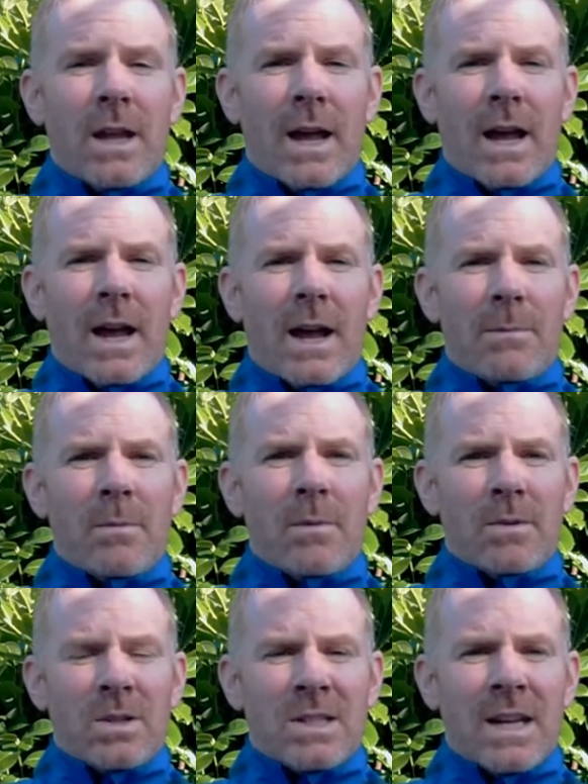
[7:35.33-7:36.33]

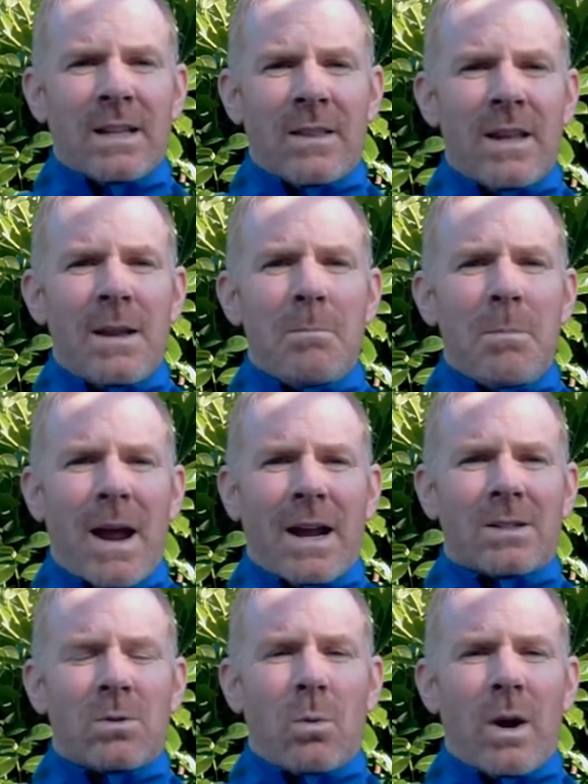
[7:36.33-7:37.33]
to take the
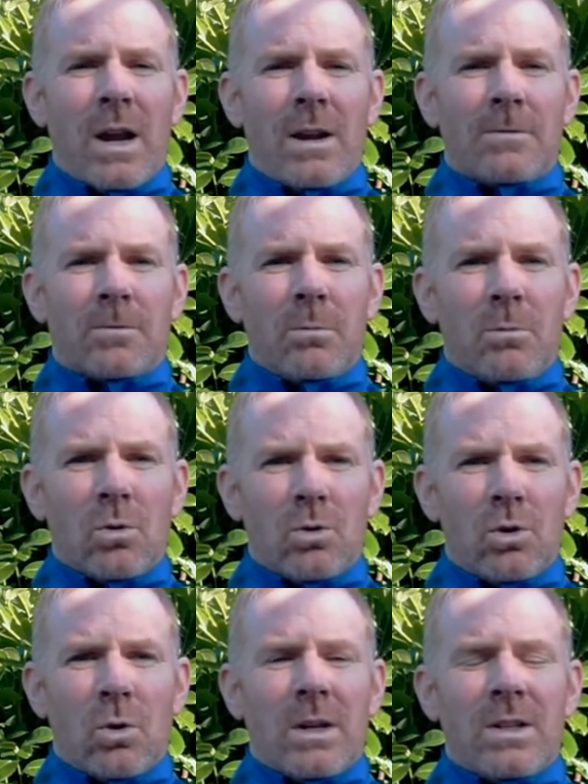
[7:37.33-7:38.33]
impact away from your
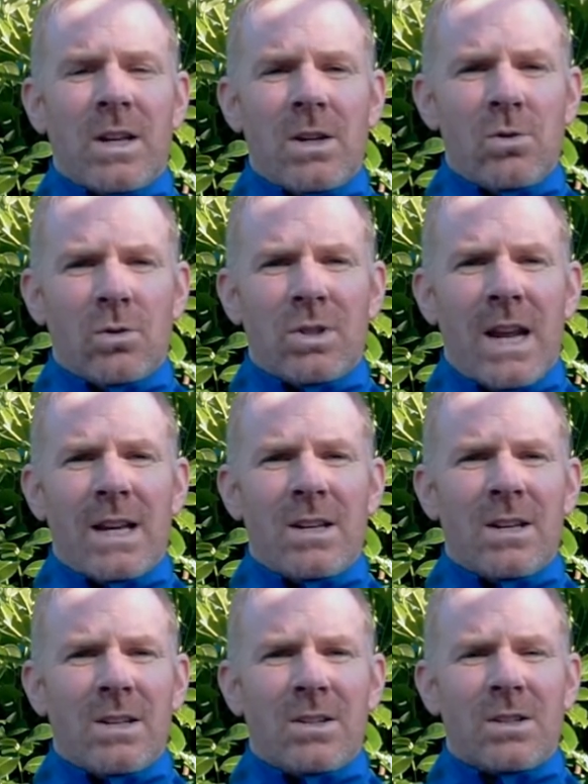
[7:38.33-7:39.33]
joints and your
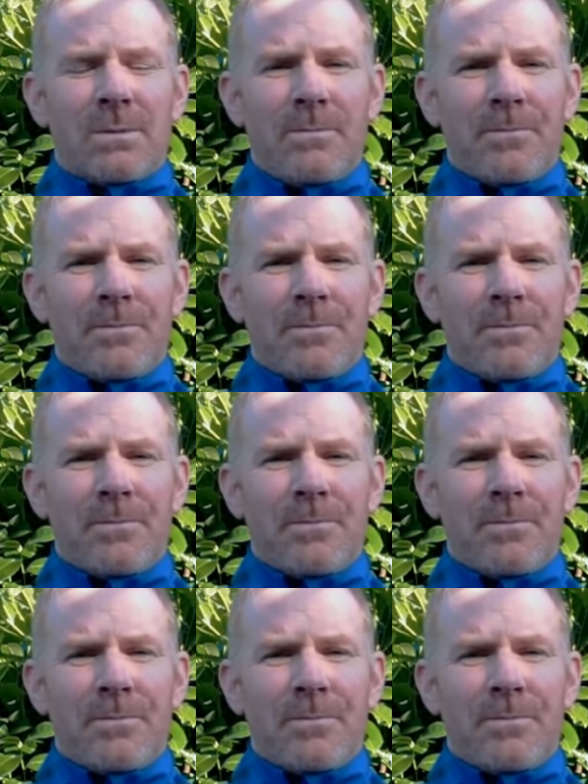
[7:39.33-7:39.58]
tendons.